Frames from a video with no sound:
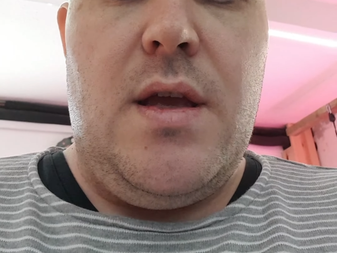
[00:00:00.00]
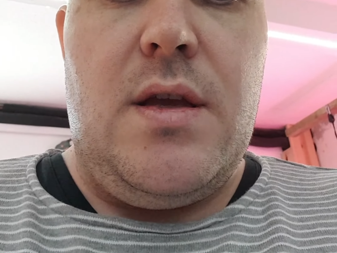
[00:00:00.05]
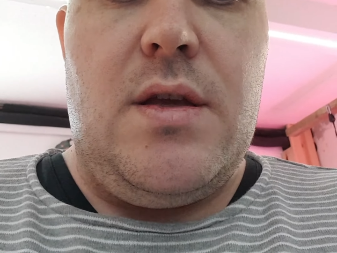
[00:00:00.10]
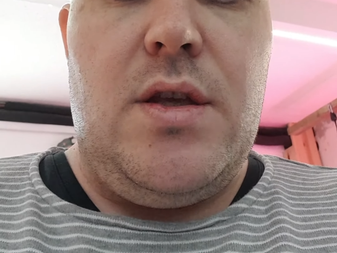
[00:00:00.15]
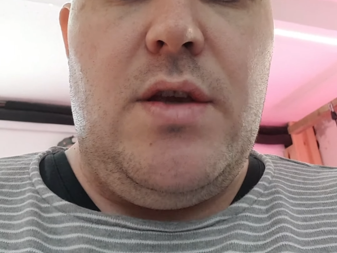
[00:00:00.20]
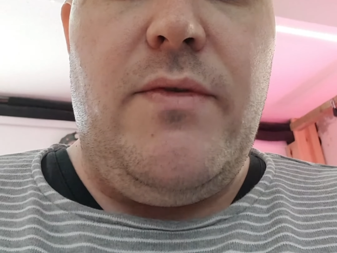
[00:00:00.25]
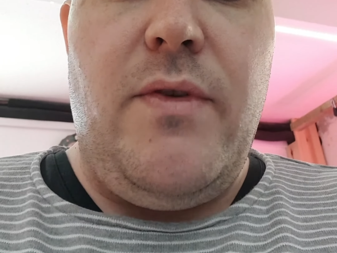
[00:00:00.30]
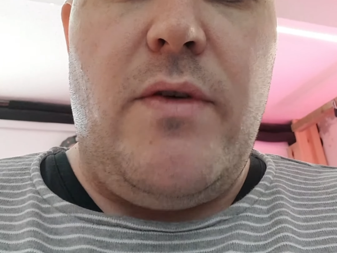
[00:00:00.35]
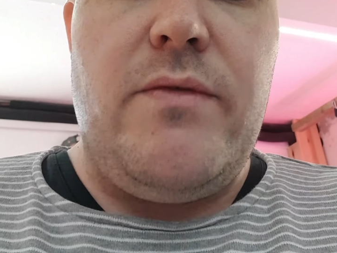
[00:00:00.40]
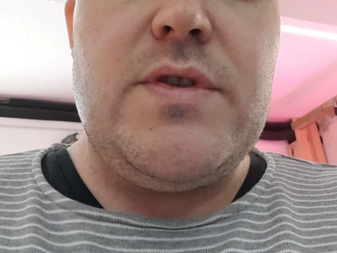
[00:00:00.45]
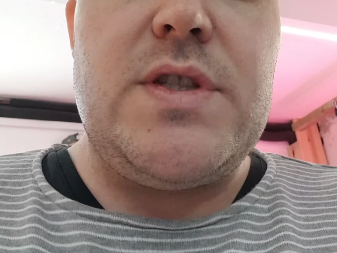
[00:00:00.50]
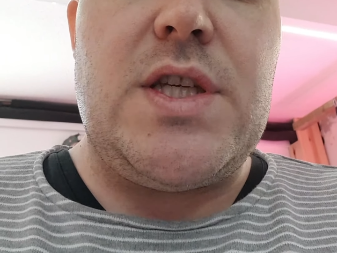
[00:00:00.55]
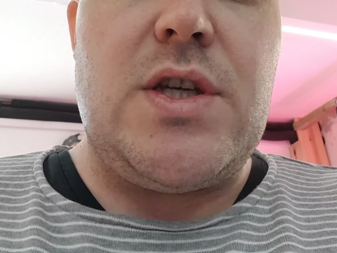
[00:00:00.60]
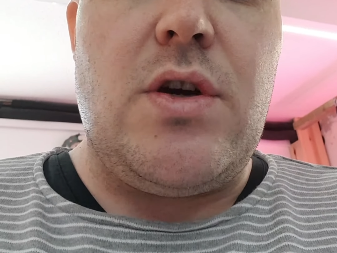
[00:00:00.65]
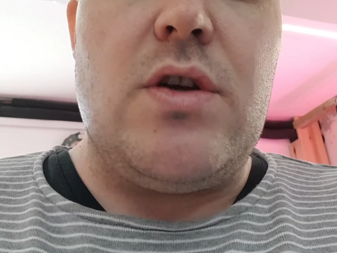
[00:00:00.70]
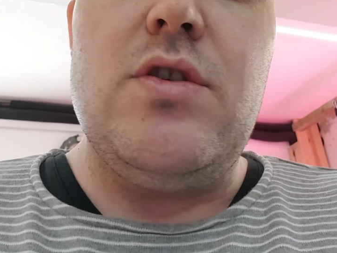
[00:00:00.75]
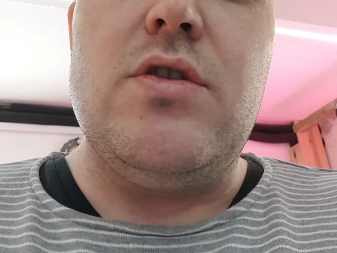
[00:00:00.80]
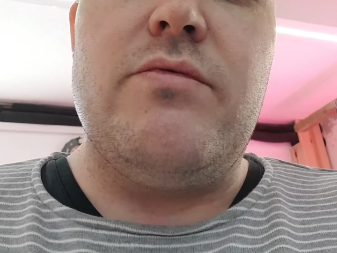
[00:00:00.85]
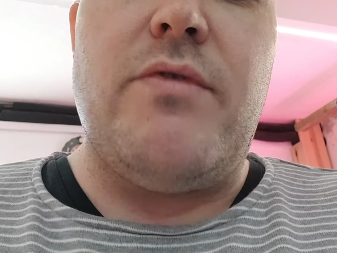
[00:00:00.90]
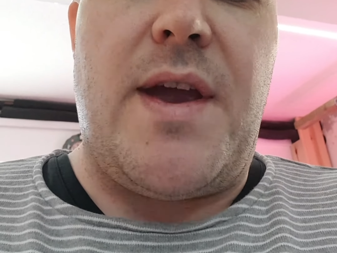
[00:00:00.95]
You've obviously
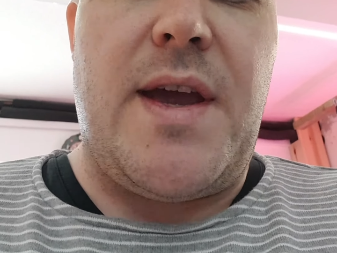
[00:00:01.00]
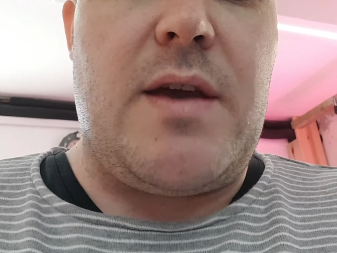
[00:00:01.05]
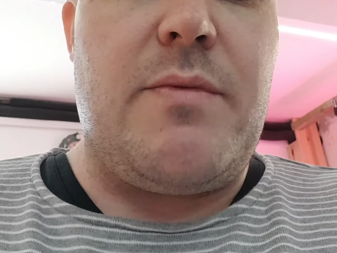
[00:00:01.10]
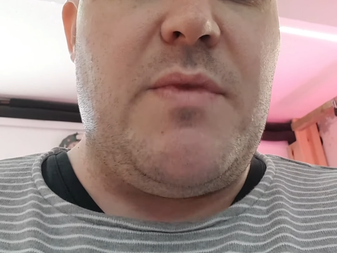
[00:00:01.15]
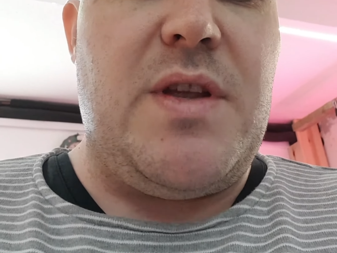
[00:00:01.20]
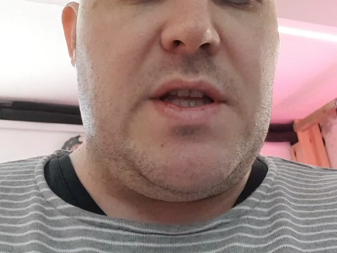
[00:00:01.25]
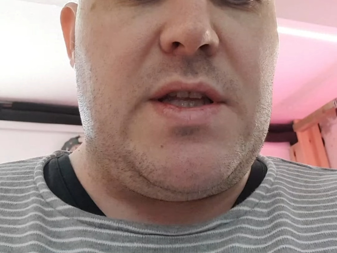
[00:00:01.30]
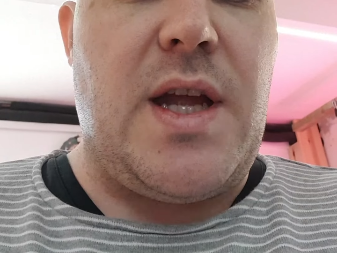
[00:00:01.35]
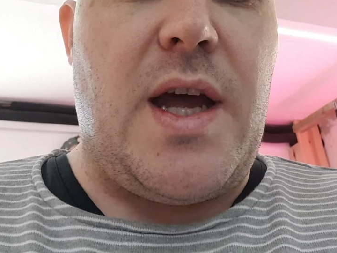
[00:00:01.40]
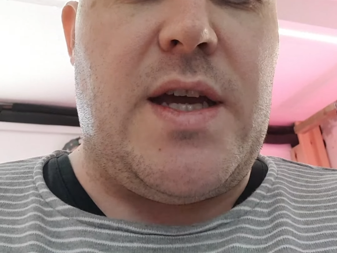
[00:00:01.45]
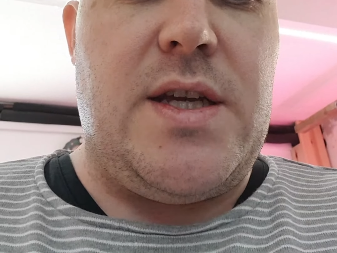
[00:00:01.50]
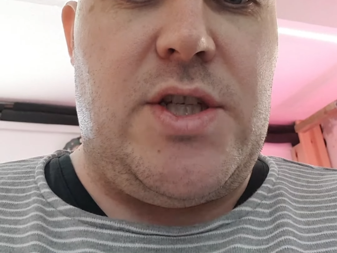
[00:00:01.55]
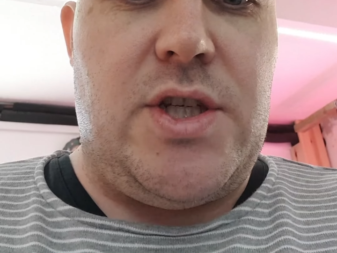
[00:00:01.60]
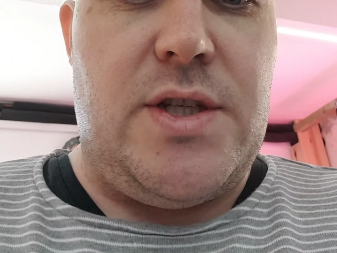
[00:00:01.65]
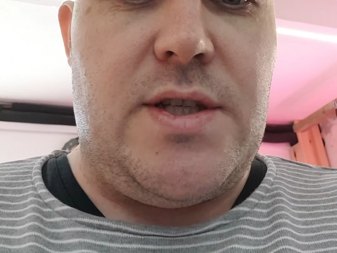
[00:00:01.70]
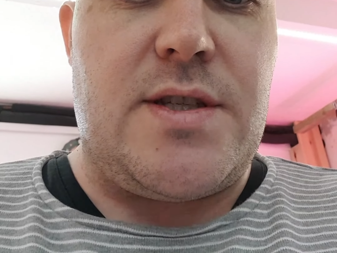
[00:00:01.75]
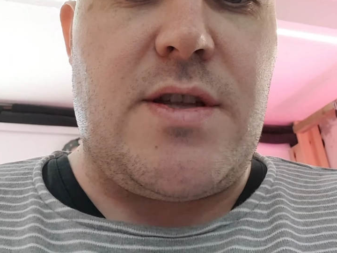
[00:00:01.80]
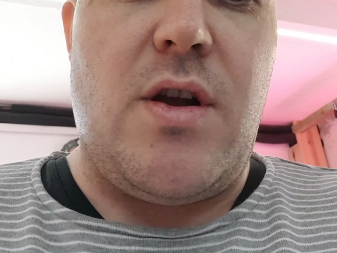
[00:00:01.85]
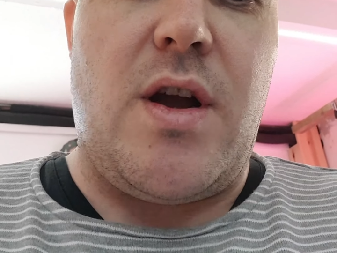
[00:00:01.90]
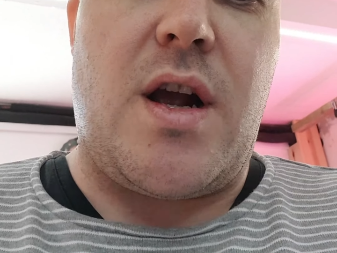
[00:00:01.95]
got your
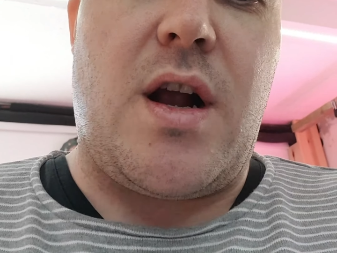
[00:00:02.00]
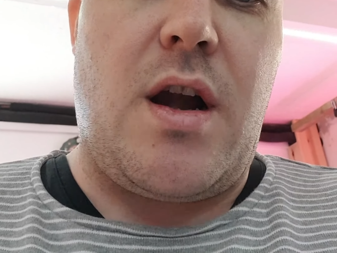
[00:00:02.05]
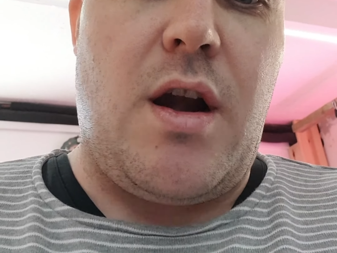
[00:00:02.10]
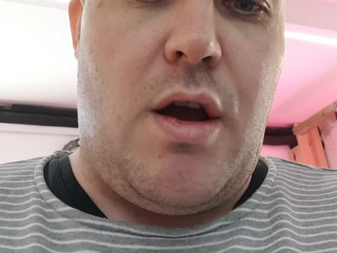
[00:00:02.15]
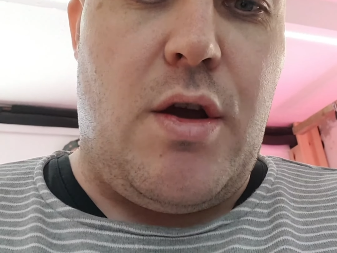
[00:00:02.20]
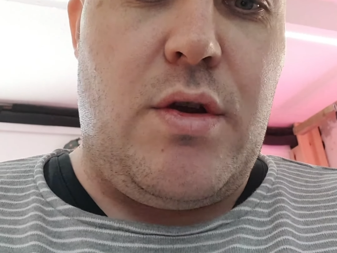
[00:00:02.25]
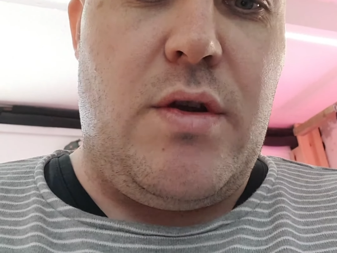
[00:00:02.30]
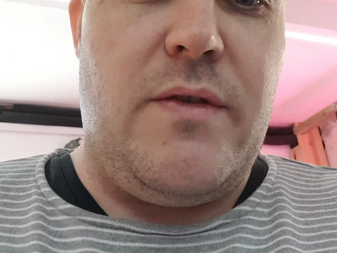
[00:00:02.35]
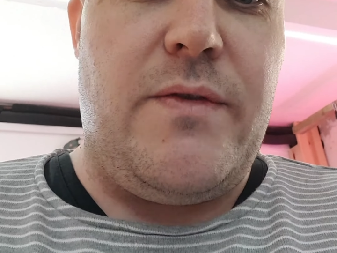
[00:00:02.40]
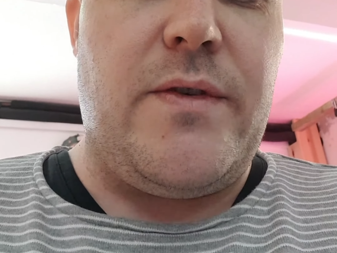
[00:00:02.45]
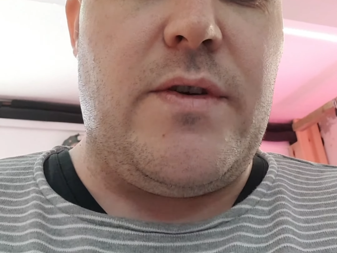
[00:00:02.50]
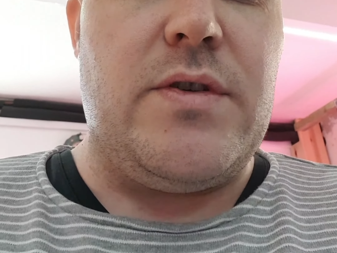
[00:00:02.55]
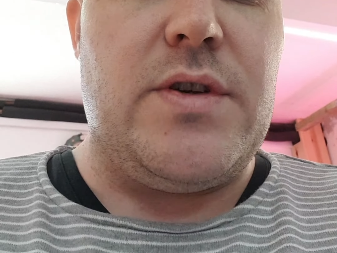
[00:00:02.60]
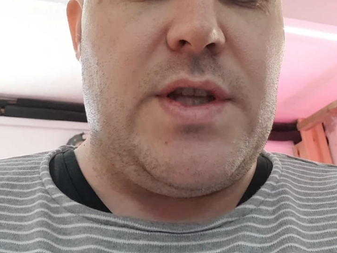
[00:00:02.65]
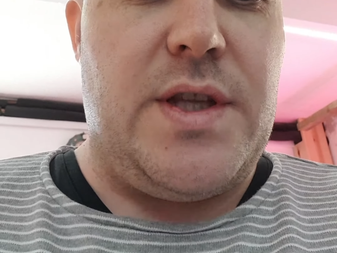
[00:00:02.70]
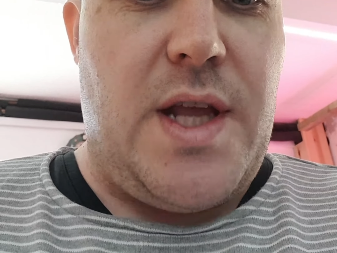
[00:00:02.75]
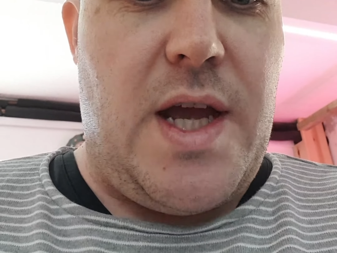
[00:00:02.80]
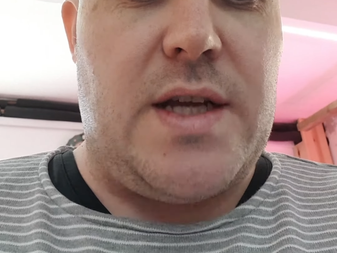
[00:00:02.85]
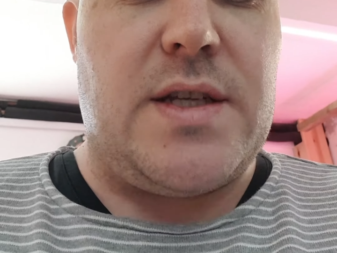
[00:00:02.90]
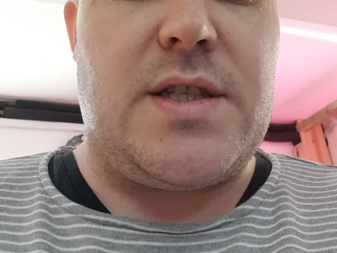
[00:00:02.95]
recommendations like clover
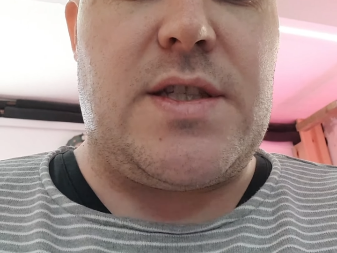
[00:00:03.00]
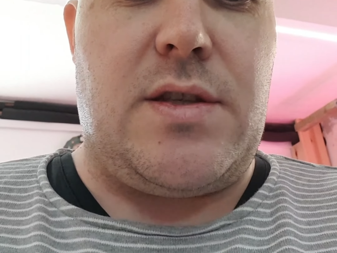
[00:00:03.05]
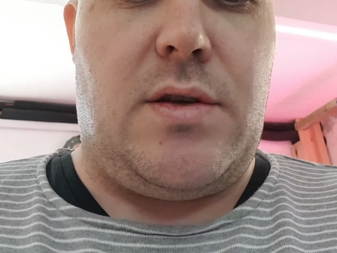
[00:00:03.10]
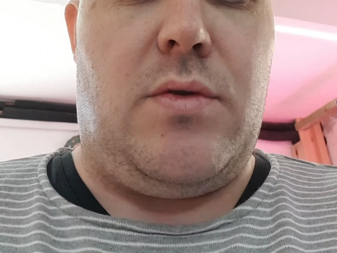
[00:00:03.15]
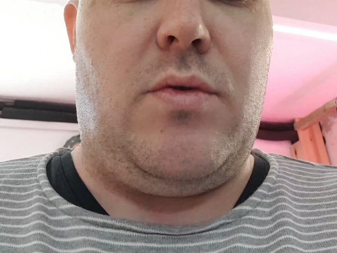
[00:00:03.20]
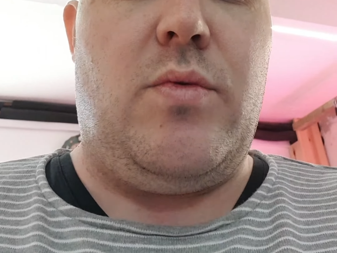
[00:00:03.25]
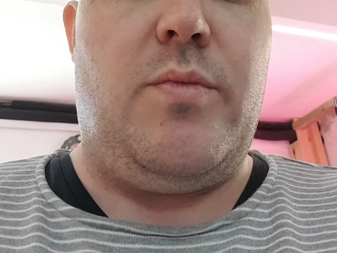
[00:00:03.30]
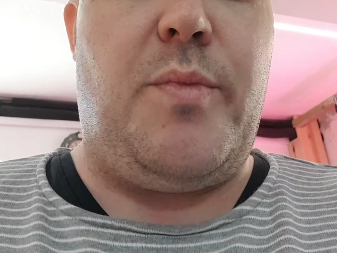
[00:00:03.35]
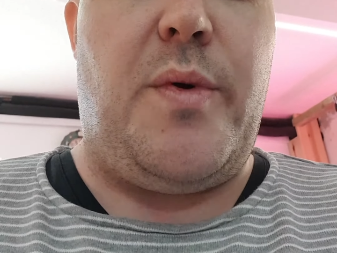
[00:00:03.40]
and that sort,